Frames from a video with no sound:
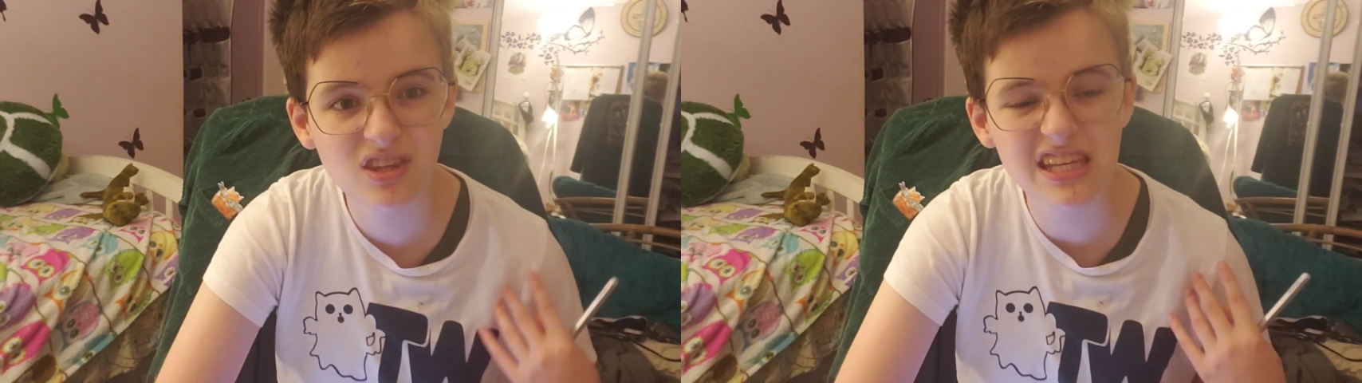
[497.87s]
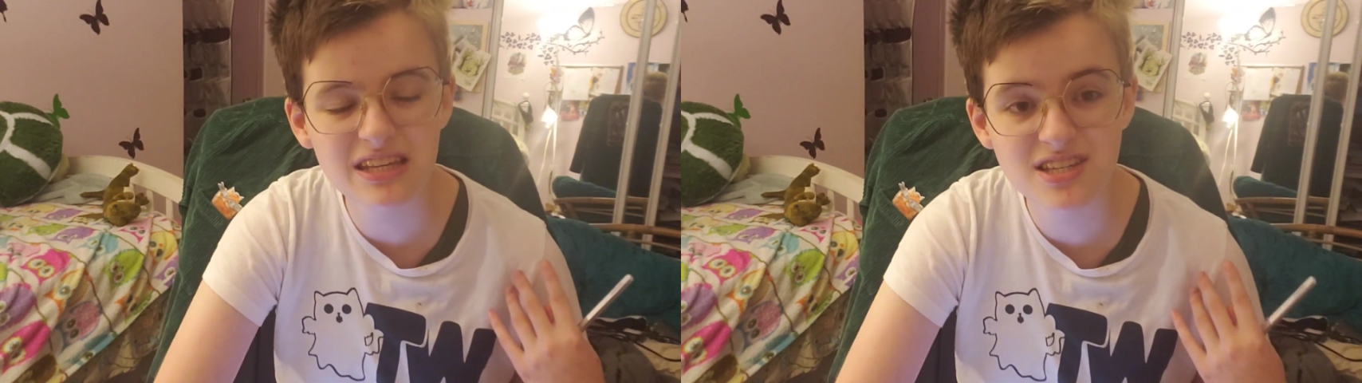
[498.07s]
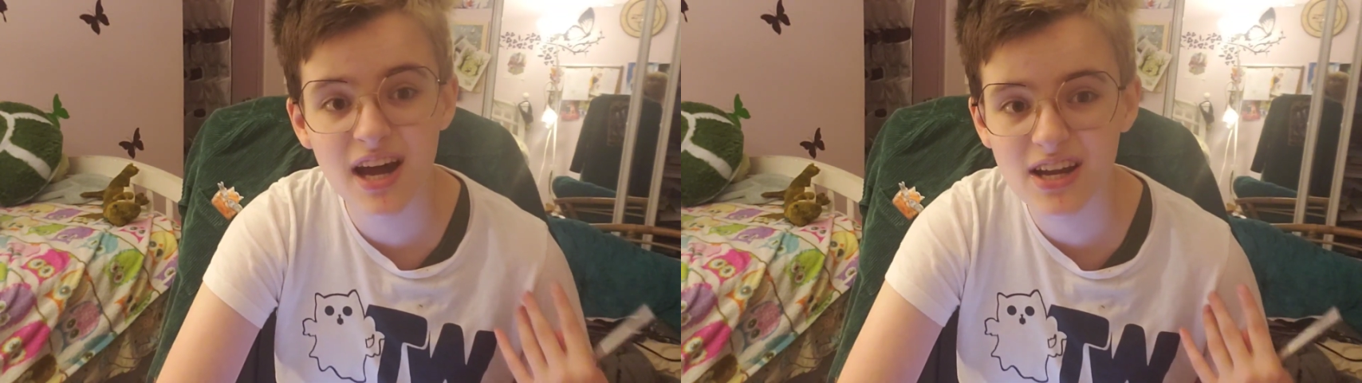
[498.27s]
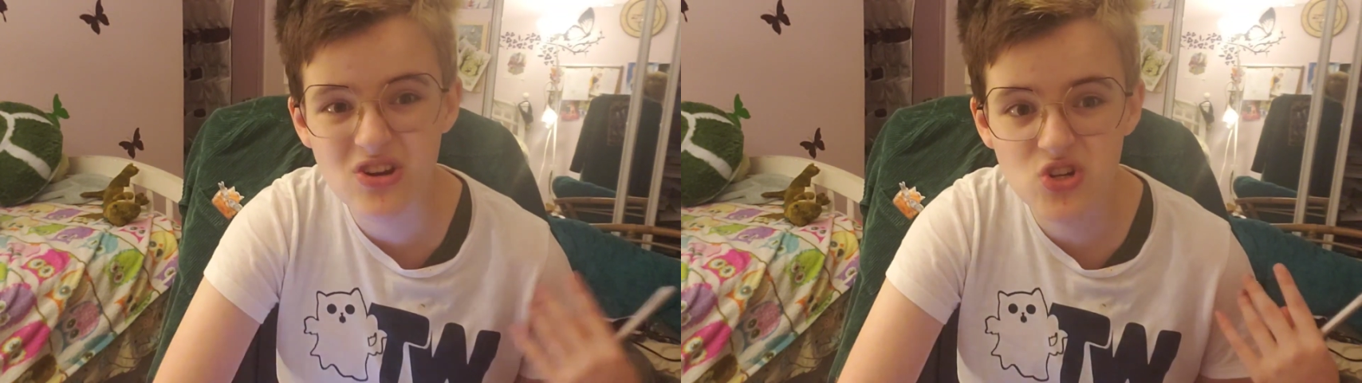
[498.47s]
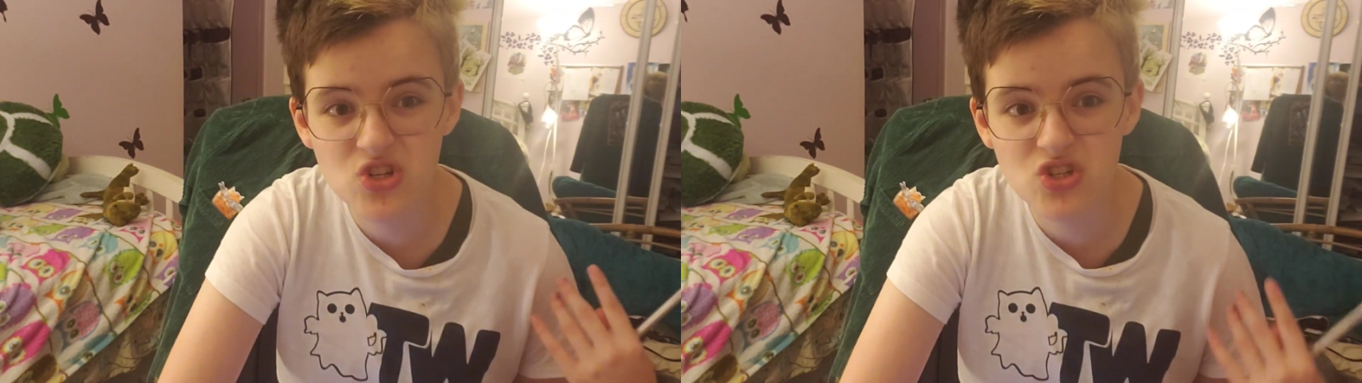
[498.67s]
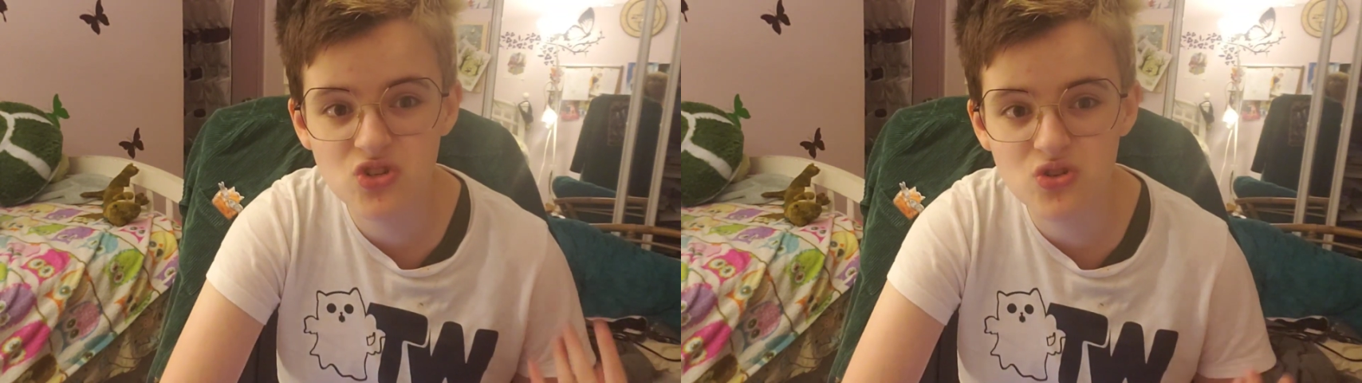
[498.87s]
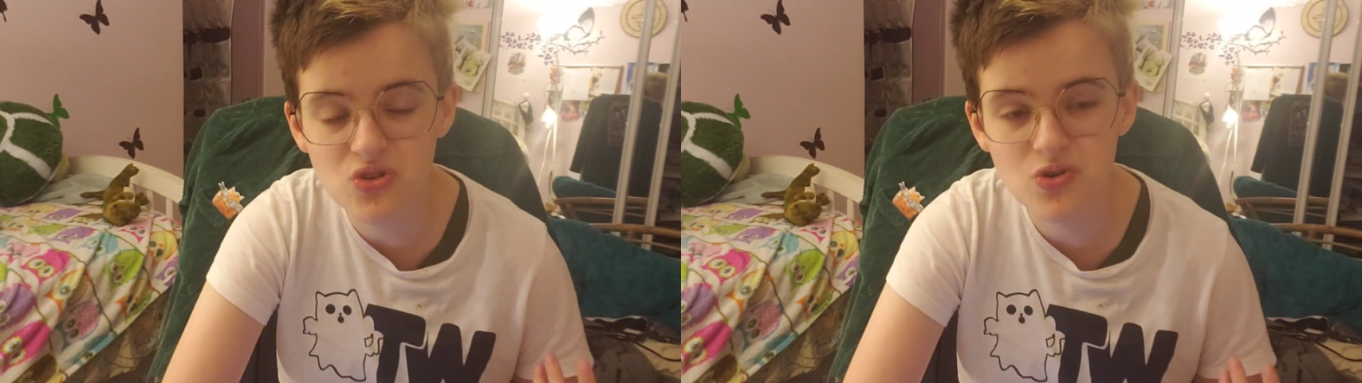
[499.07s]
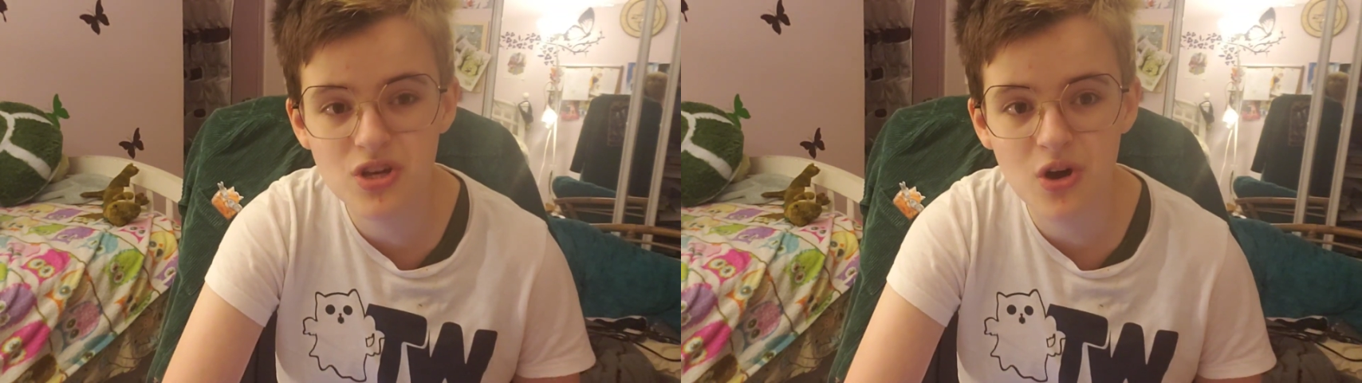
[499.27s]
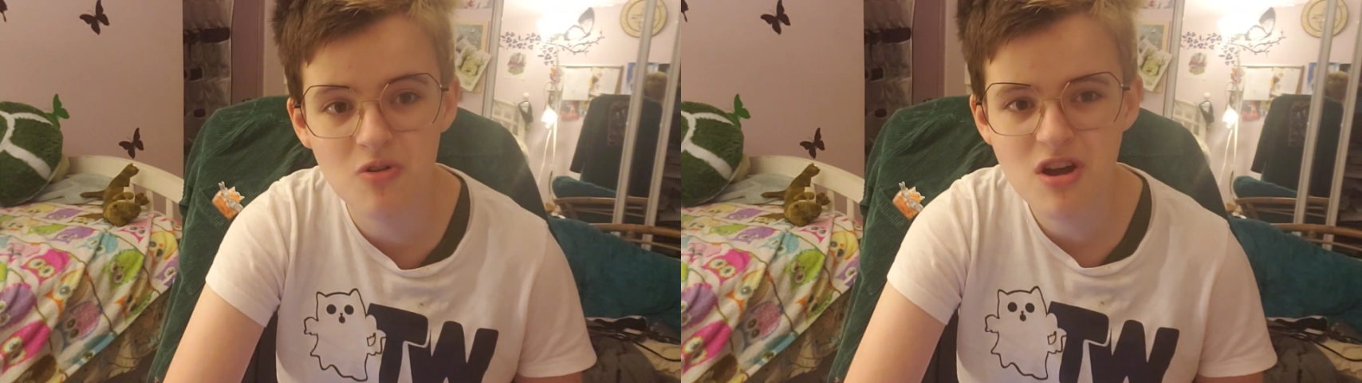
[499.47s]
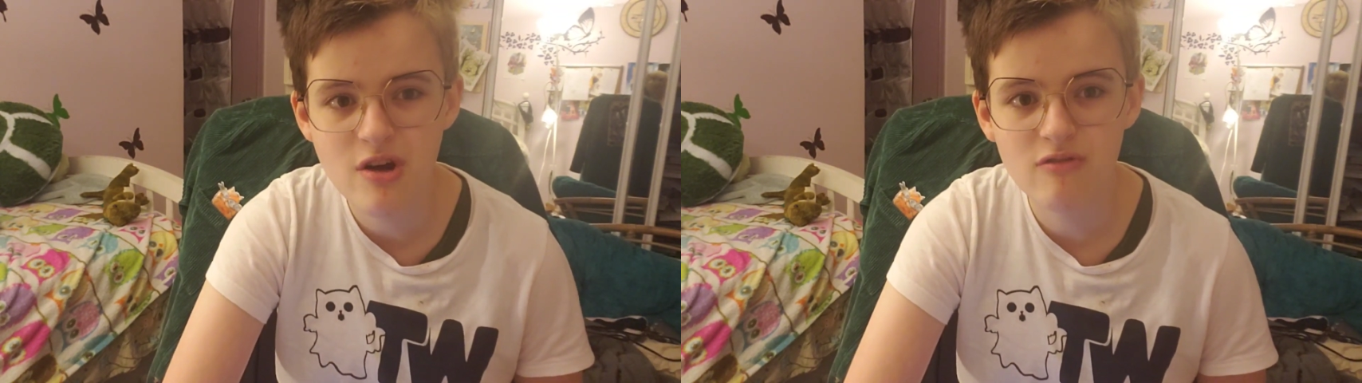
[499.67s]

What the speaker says: the entire studio